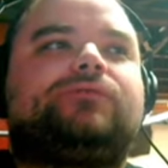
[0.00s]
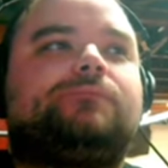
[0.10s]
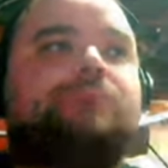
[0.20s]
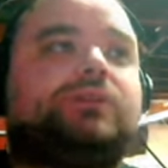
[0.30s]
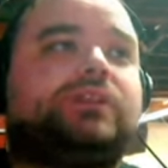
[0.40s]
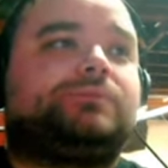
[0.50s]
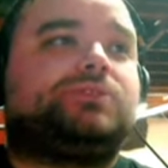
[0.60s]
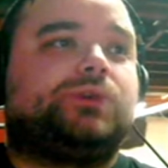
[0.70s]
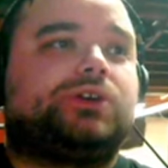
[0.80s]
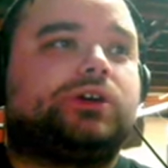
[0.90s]
for buildup
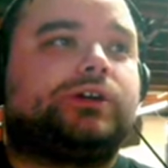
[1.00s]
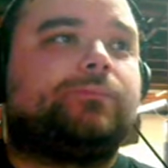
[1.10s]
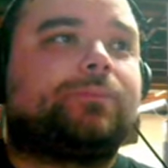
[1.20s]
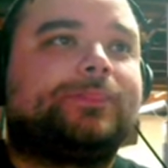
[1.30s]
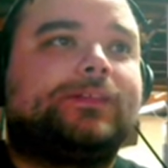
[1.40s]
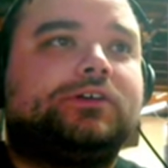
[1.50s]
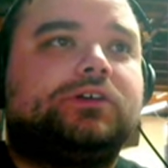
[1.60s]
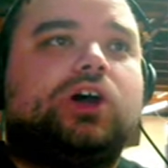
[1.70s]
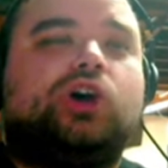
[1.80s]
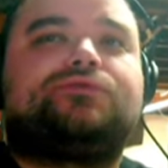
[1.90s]
to occur
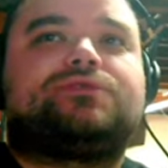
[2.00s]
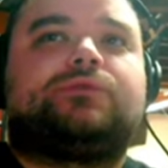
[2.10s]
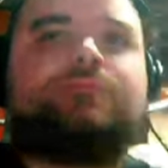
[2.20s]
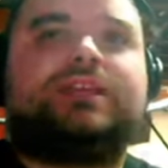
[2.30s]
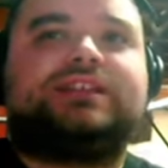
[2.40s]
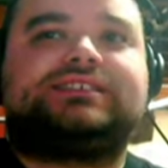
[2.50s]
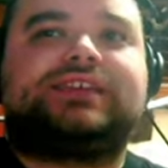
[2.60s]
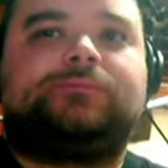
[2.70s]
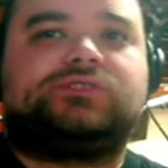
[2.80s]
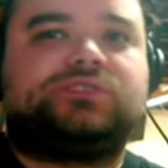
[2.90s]
over repeated
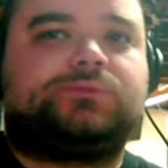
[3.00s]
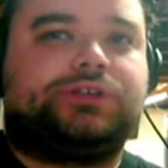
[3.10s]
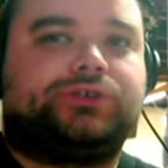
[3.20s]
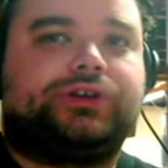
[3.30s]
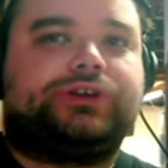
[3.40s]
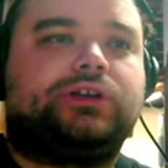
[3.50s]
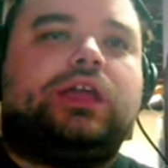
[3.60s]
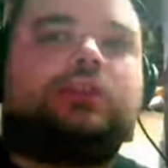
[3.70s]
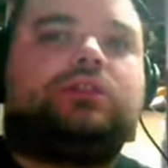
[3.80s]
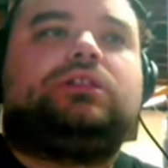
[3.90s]
samples being triggered
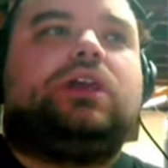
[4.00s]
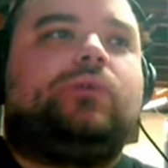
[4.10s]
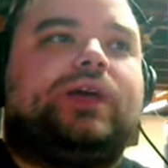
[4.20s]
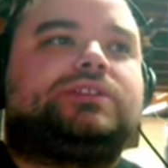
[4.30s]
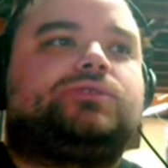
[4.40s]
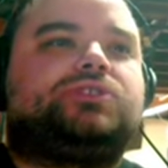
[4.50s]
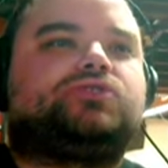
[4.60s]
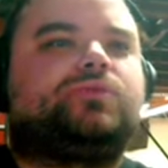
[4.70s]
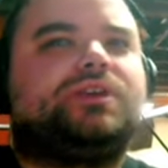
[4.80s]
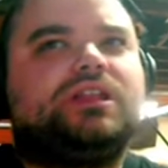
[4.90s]
in the low end,
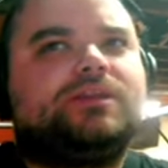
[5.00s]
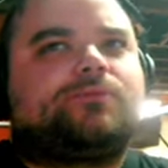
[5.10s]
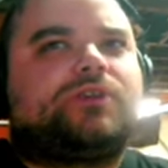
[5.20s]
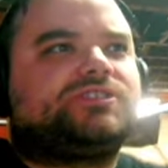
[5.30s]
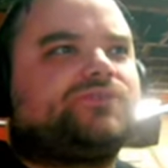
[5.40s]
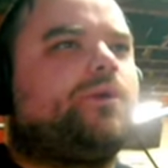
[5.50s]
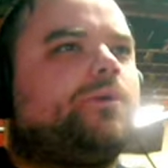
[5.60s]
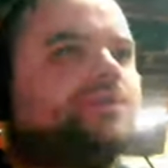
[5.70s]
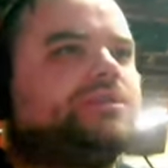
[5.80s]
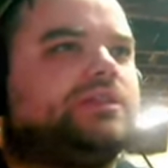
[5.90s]
which really brings
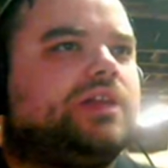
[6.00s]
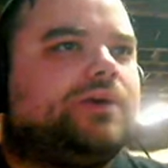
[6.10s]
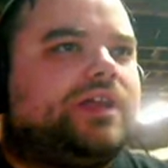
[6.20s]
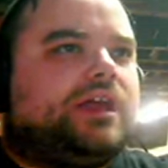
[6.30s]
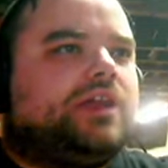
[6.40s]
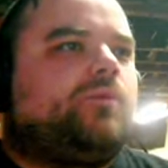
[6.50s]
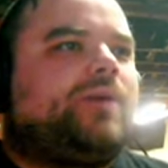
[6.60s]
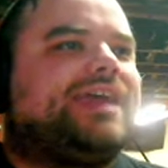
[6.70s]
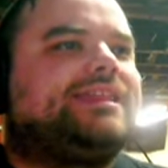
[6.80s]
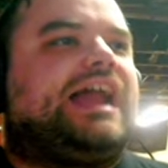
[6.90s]
forward the low end in a
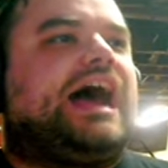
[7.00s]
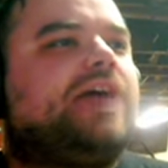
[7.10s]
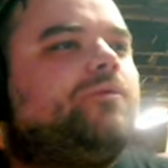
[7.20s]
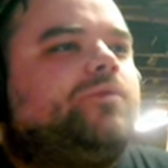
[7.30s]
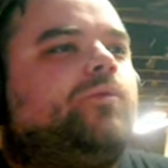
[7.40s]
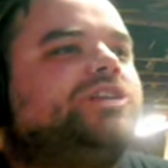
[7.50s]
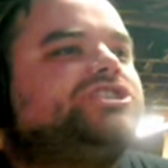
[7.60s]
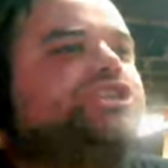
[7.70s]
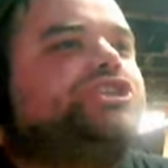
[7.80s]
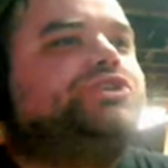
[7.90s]
way that I would
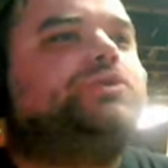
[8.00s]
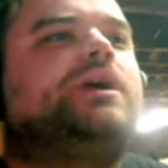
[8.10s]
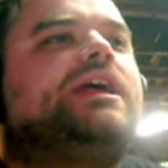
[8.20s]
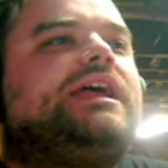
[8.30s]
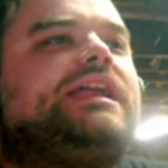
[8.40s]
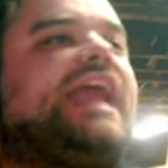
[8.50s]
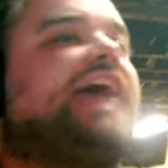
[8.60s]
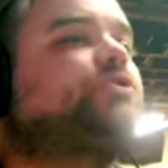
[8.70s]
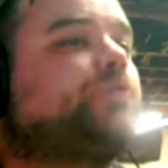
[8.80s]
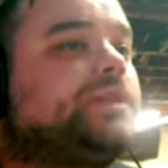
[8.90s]
want to do
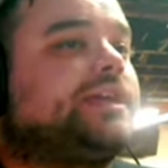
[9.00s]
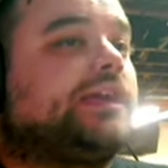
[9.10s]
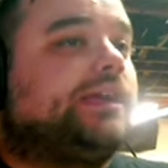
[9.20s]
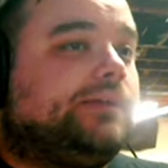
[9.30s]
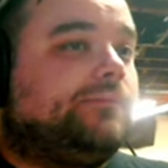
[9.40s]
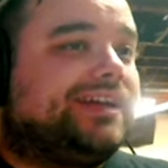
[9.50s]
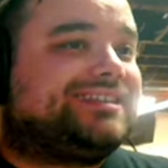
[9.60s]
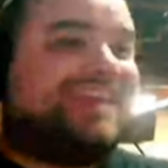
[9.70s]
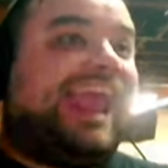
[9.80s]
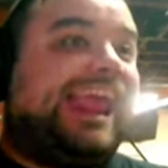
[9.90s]
naturally in a
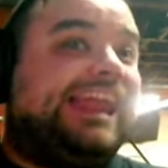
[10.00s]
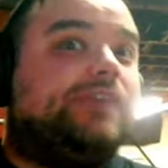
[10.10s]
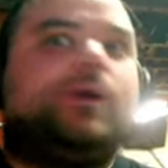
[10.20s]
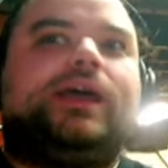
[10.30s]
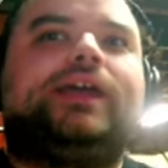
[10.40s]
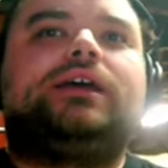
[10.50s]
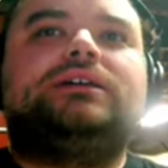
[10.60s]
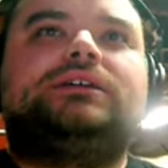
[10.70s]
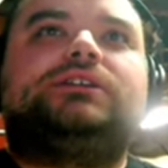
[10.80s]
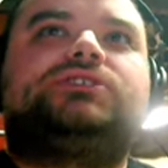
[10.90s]
mix anyway.
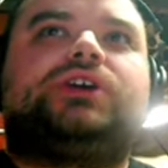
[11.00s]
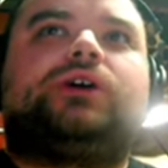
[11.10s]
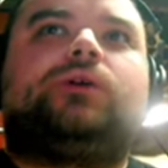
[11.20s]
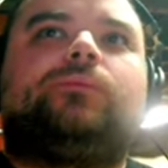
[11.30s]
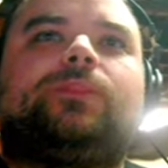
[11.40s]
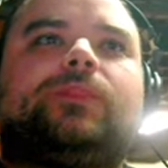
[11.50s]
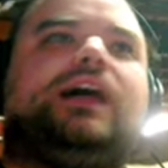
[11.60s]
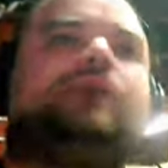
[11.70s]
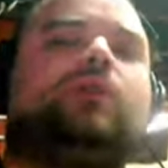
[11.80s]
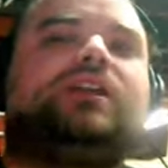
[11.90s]
So
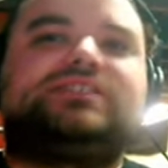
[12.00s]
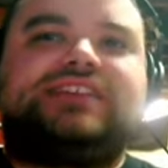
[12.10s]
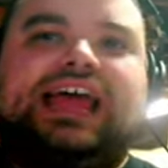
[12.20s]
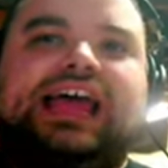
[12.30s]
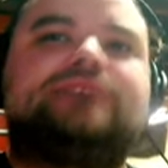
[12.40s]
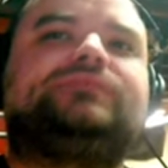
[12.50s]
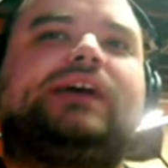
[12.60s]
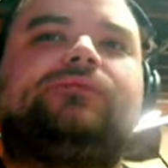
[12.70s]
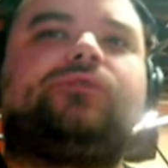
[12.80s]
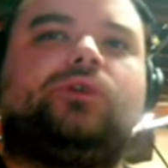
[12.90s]
I want it to have
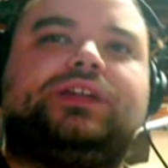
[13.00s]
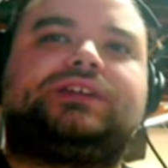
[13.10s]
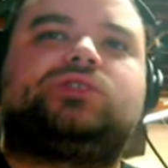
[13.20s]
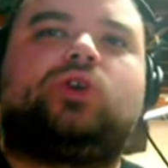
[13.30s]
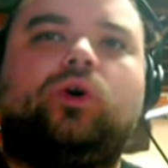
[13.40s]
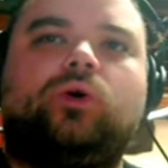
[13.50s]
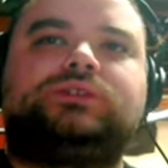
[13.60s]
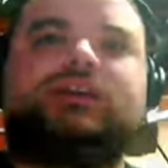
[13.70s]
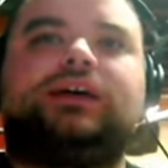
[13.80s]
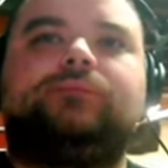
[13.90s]
that fullness the
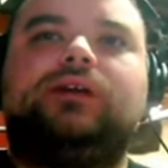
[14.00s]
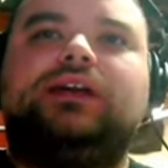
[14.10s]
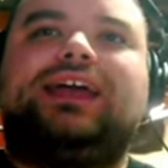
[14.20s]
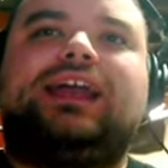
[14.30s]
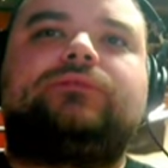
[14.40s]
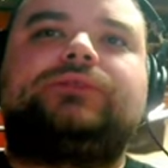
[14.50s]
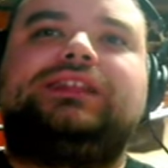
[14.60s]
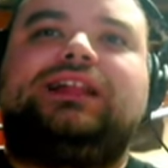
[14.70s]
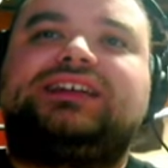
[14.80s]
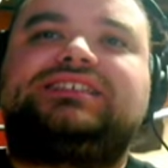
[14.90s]
whole time. And I
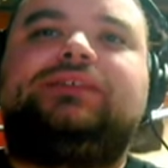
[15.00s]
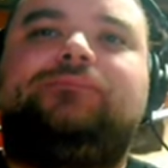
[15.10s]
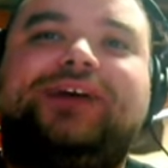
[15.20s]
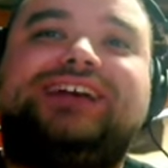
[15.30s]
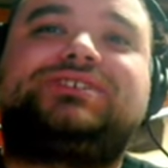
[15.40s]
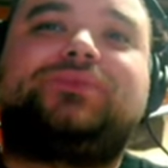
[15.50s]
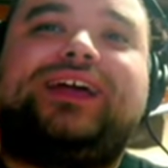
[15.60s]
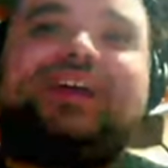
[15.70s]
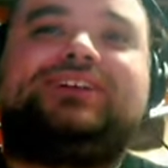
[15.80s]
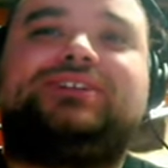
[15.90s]
realized the best
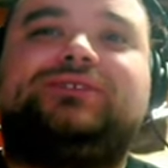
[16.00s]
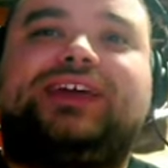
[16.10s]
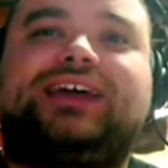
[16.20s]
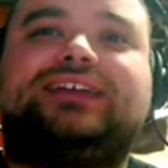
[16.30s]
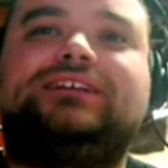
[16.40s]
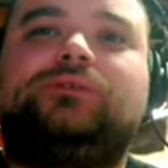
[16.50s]
way I could do that